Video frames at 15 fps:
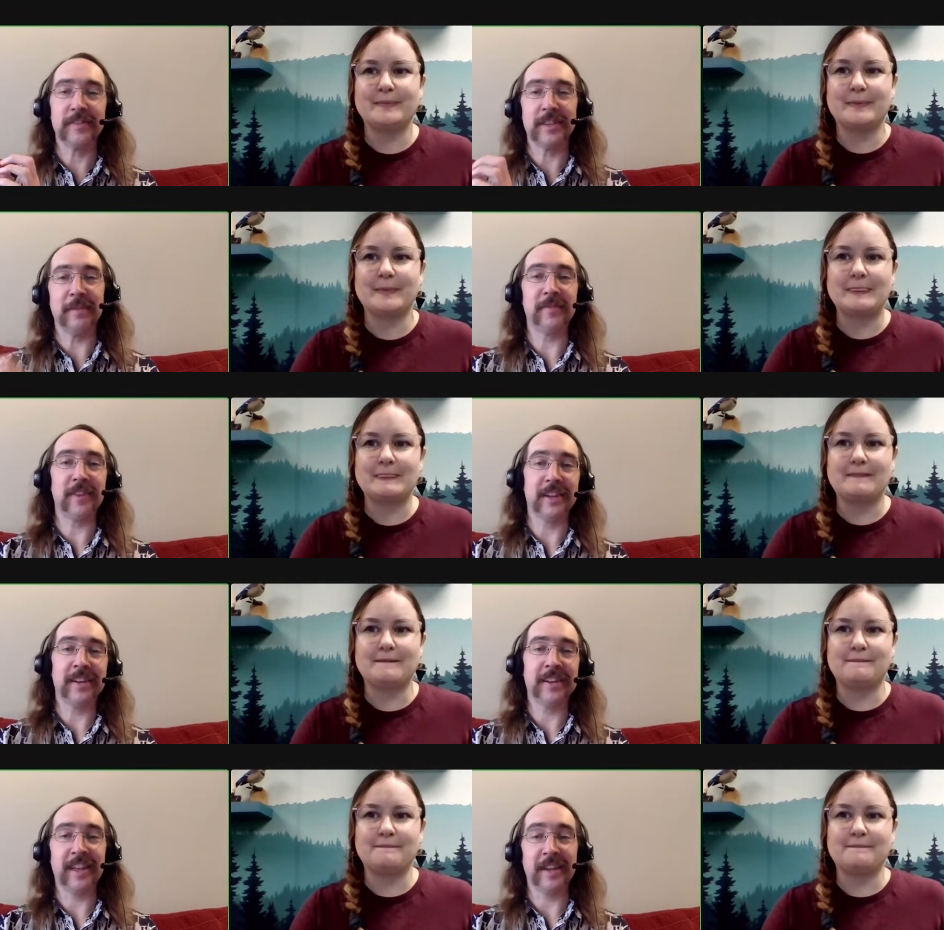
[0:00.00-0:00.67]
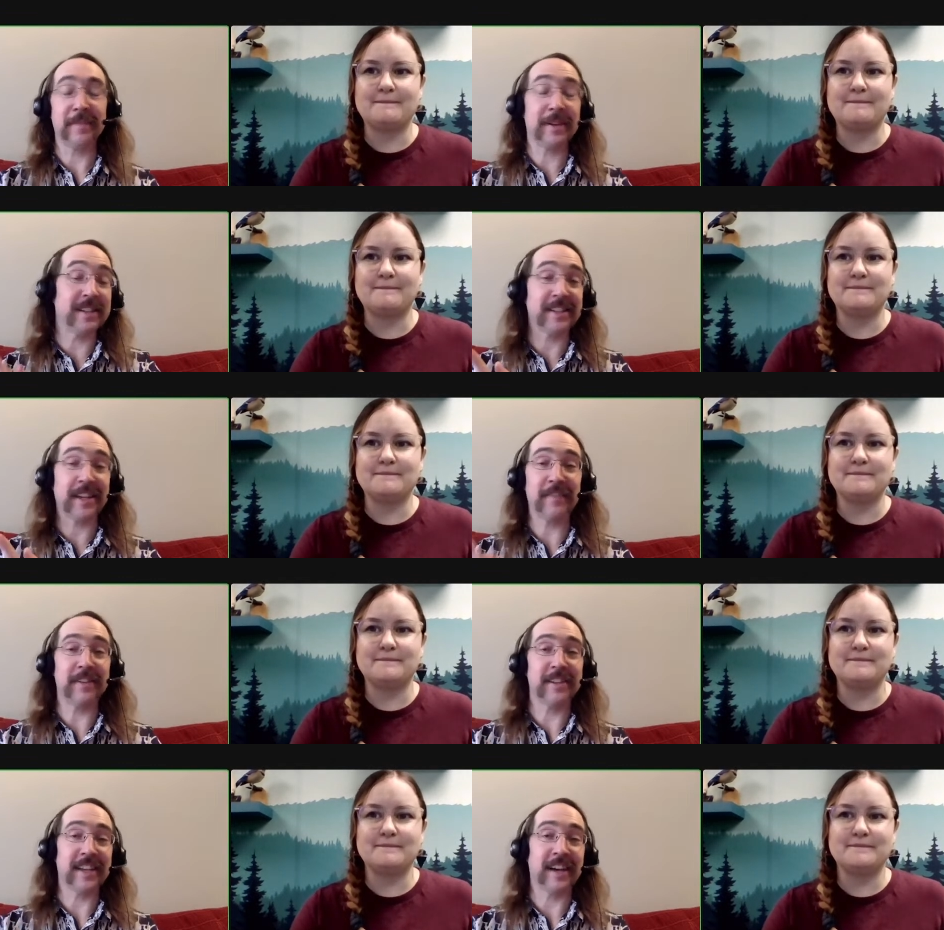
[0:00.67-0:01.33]
Speaker 1: subfield. Like big
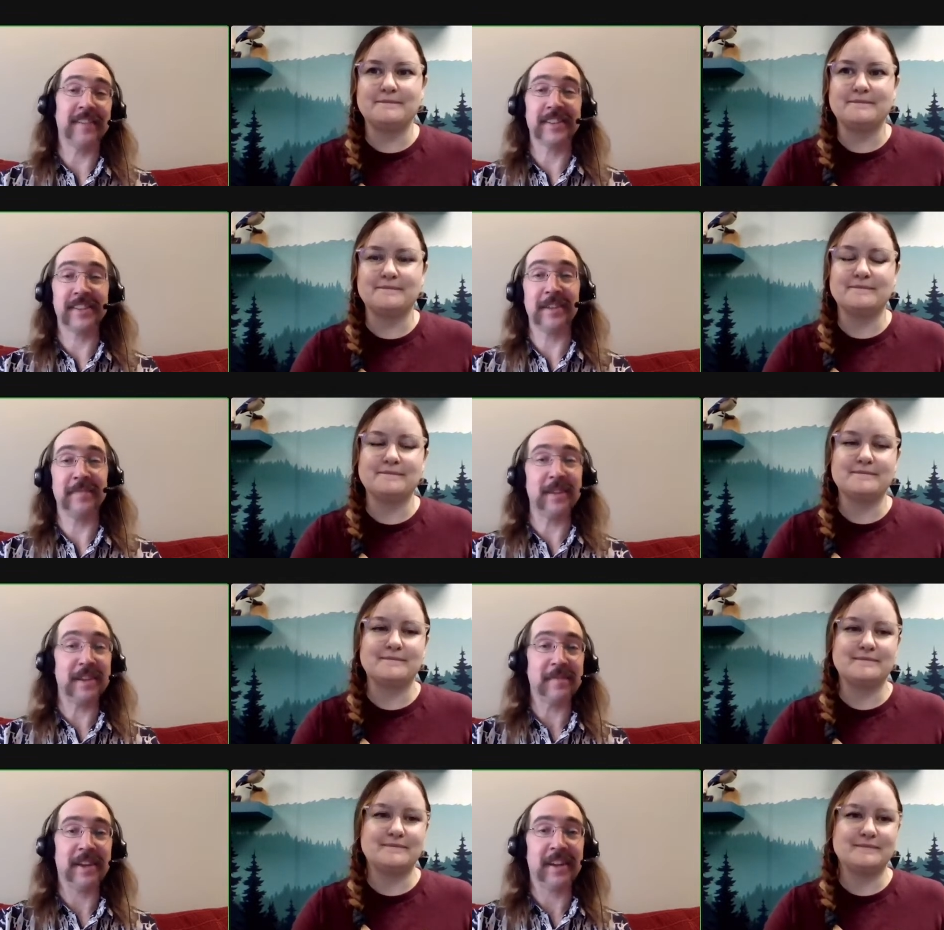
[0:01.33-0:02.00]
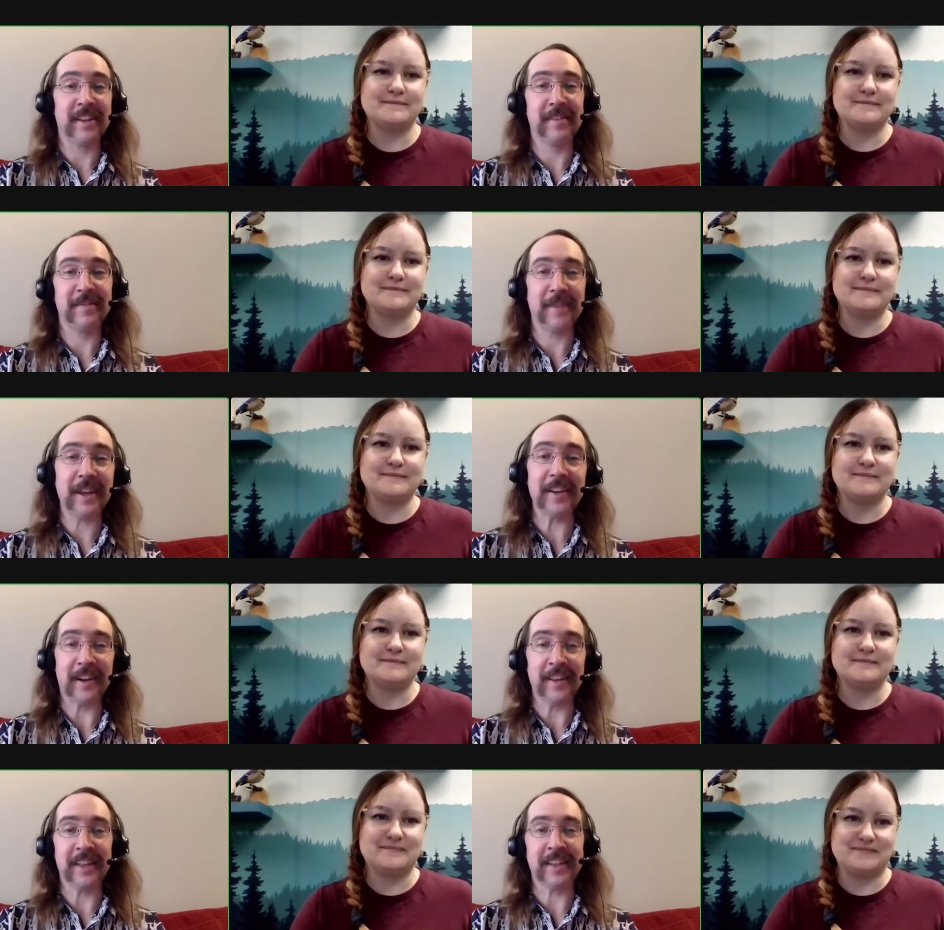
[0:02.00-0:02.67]
discoveries, obviously, are being made
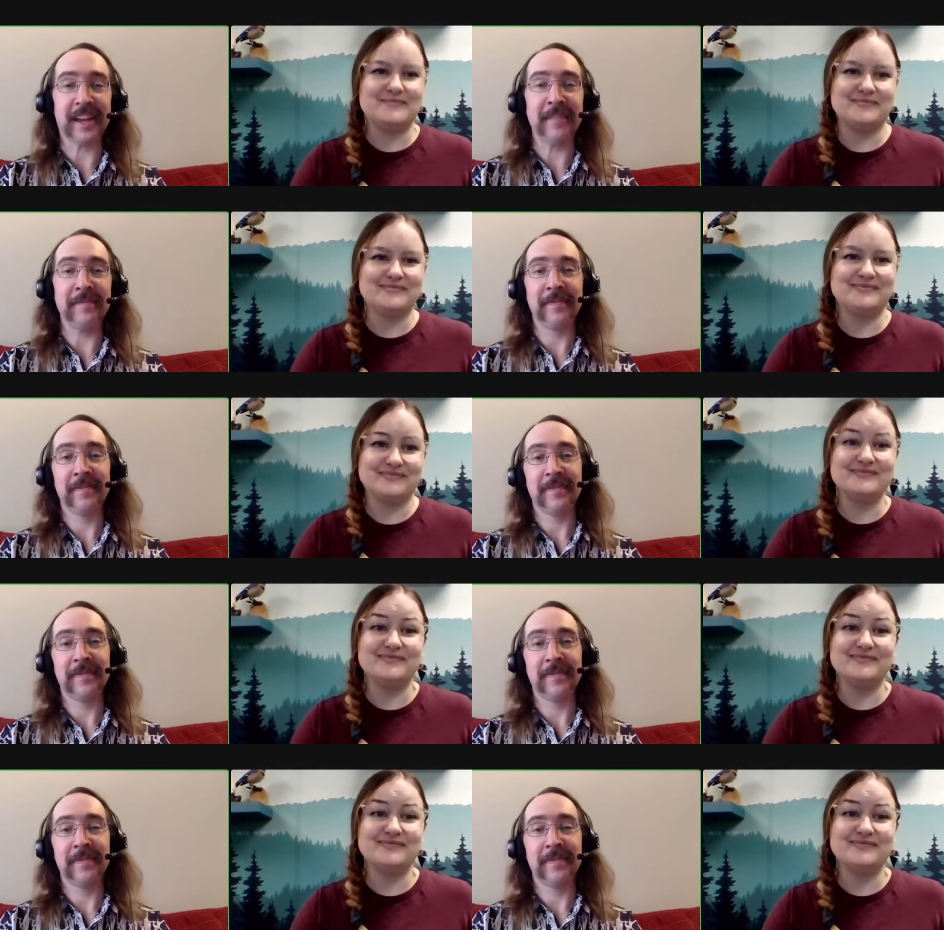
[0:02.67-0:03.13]
made all the time.